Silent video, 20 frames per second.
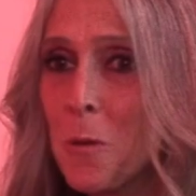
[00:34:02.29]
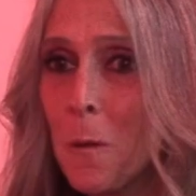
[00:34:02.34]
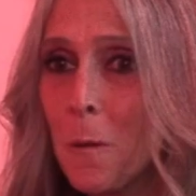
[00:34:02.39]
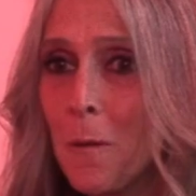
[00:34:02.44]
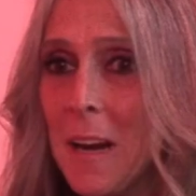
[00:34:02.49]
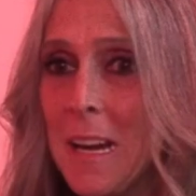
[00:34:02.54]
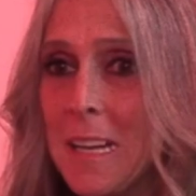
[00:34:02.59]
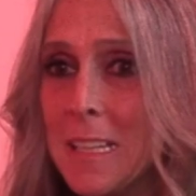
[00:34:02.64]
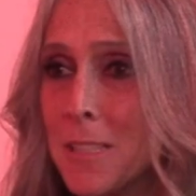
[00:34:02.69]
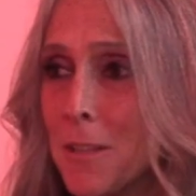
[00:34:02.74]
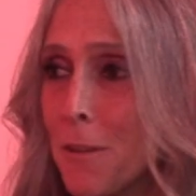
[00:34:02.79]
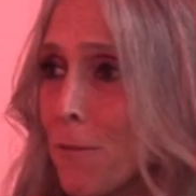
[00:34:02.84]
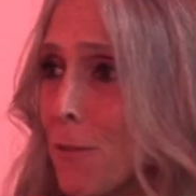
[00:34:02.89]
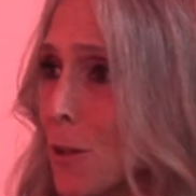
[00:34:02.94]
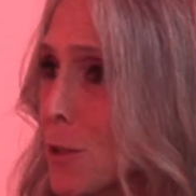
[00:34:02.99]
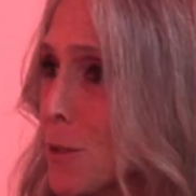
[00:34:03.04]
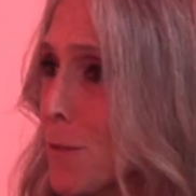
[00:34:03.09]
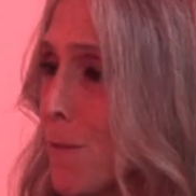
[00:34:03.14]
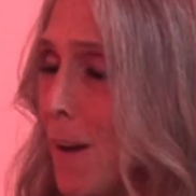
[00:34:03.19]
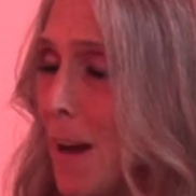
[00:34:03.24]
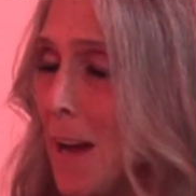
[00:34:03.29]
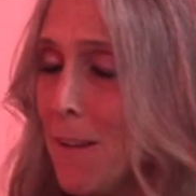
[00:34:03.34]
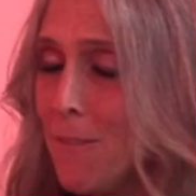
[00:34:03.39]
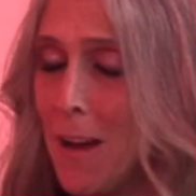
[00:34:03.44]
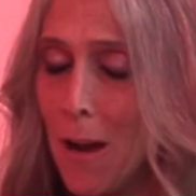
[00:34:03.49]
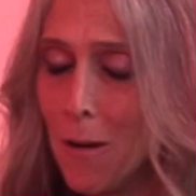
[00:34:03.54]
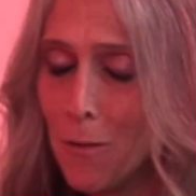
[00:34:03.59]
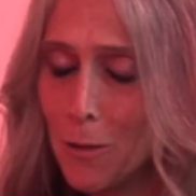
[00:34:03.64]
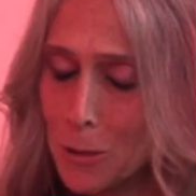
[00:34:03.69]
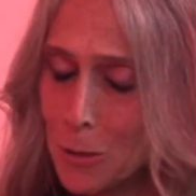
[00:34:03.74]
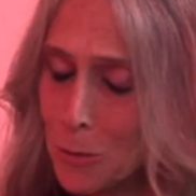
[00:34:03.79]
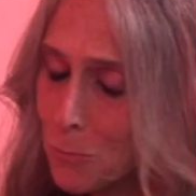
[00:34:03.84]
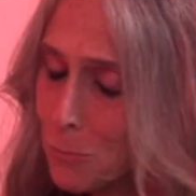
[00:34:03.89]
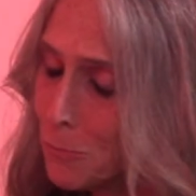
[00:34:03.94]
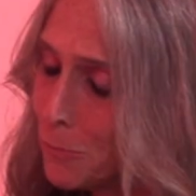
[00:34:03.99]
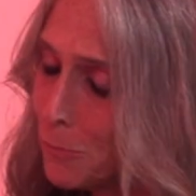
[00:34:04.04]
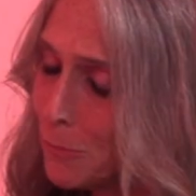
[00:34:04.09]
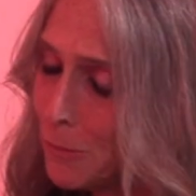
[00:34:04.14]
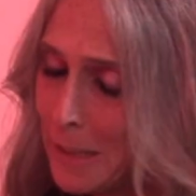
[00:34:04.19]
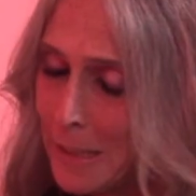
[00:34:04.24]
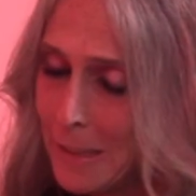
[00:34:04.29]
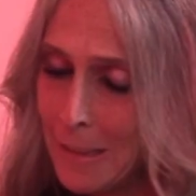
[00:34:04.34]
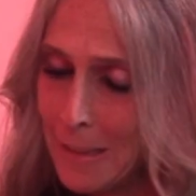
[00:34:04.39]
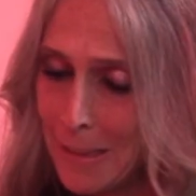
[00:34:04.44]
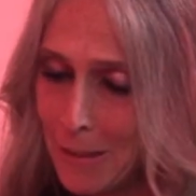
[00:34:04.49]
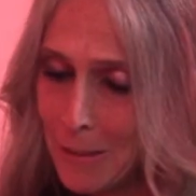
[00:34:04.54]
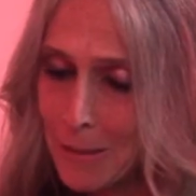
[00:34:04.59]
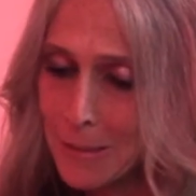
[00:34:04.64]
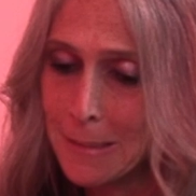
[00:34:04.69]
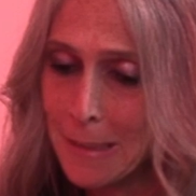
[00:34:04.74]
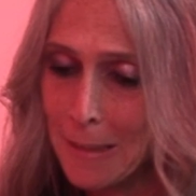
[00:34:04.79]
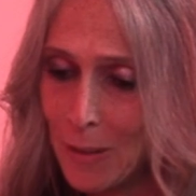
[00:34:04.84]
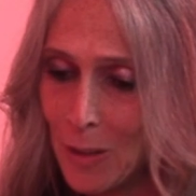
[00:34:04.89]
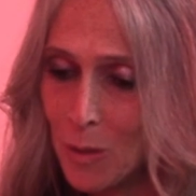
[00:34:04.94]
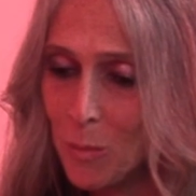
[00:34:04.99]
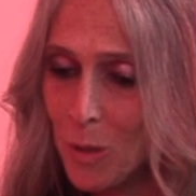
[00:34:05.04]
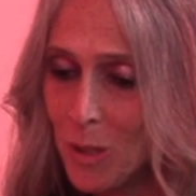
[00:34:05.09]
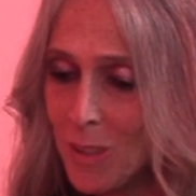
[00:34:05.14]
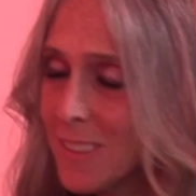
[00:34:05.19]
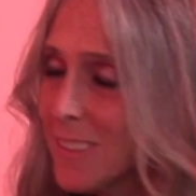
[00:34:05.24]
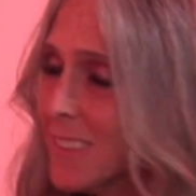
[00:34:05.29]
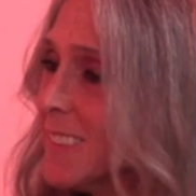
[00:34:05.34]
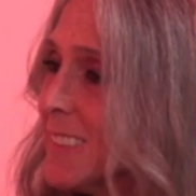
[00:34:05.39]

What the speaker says: a race, the first 5 hours really are terrible.